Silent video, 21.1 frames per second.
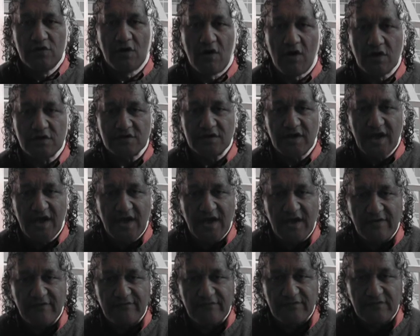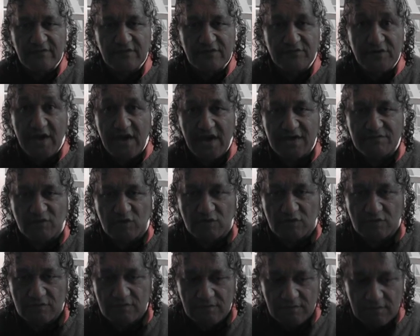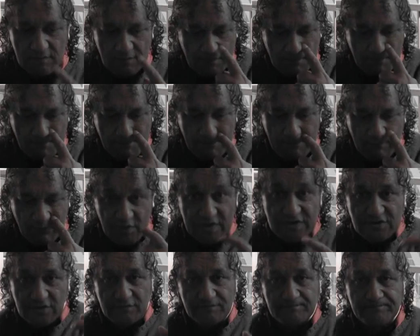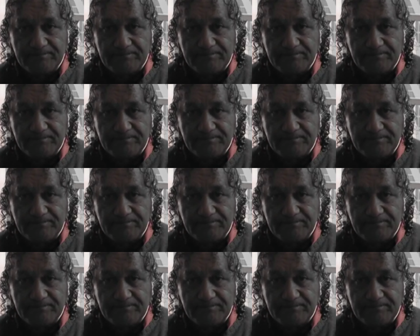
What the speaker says: not have Rear Admiral. We do.